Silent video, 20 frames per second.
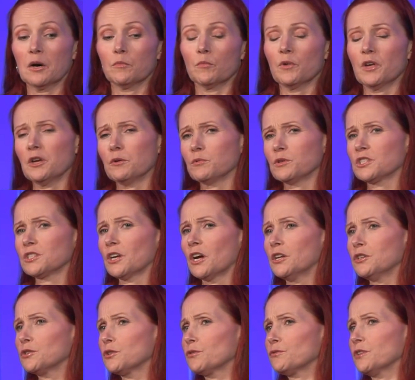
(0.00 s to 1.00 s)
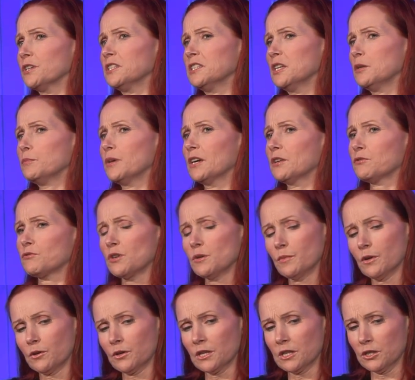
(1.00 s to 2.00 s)
It was underfunded by $3
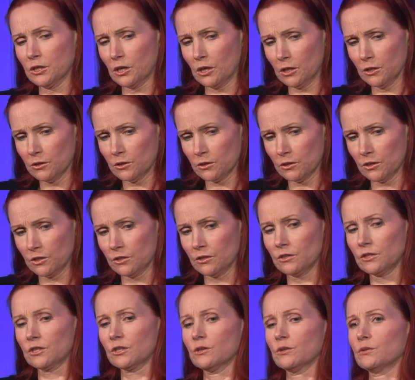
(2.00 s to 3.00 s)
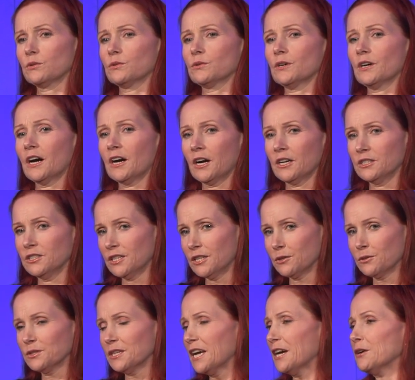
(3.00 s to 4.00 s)
billion, so
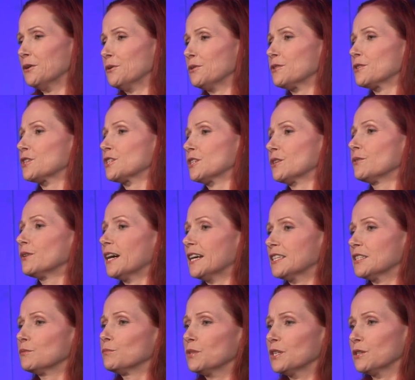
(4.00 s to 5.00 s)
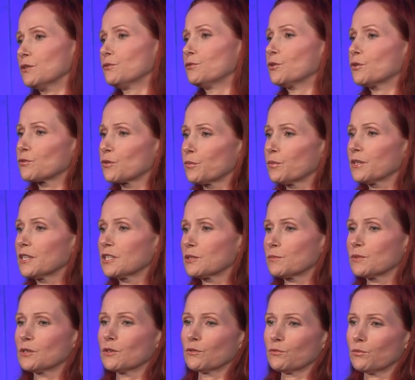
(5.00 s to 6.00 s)
until now, there still hasn't been a full
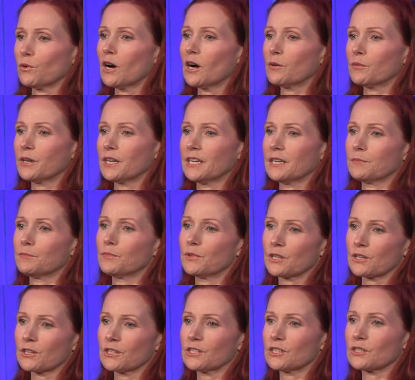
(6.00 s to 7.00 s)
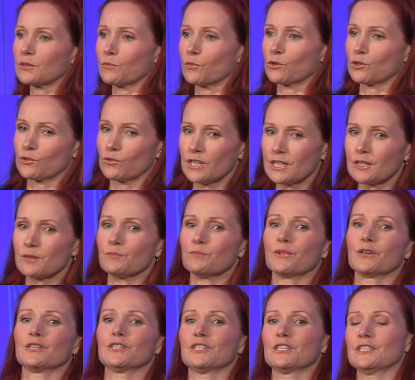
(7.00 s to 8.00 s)
replacement of Huawei because the most recent
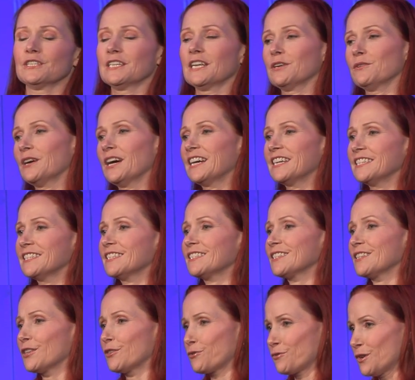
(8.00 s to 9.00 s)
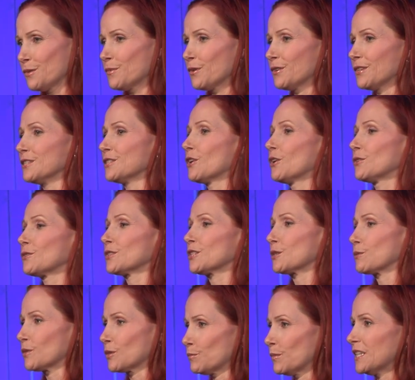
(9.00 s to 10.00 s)
budget now has the $3 billion that
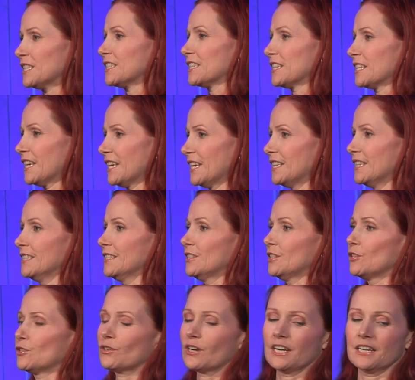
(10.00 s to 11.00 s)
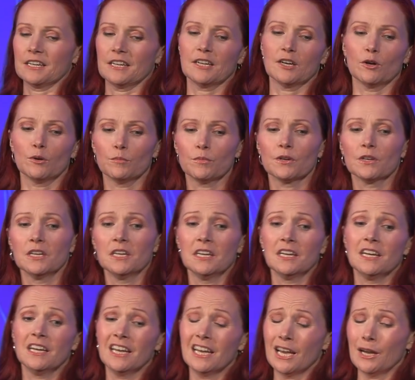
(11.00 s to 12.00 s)
was missing in it to try and help.
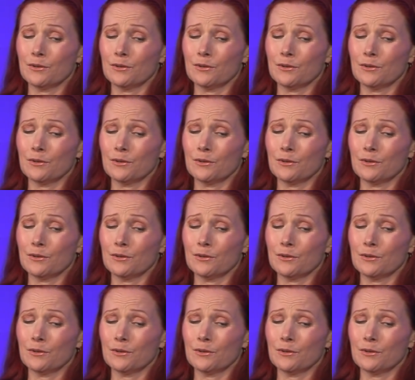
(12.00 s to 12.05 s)
It